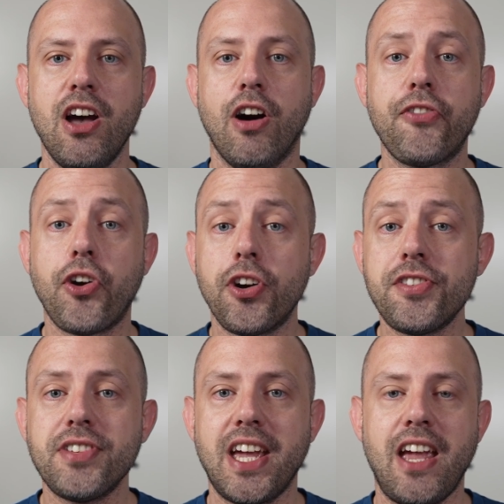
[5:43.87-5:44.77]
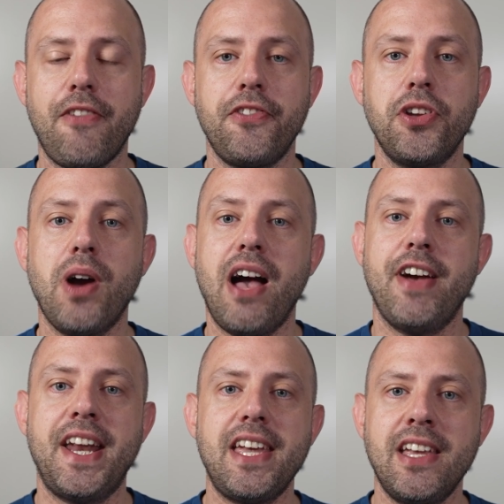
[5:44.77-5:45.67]
Of course, if you have
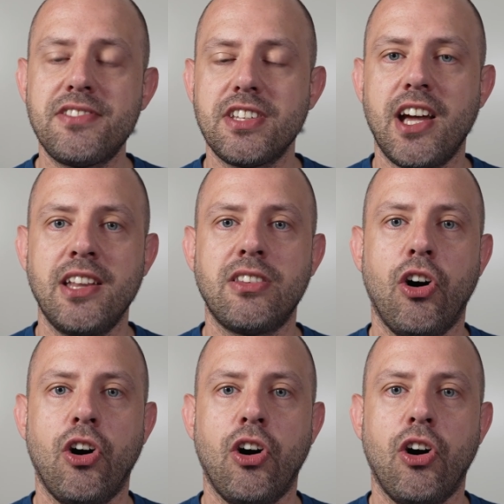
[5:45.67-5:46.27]
any incident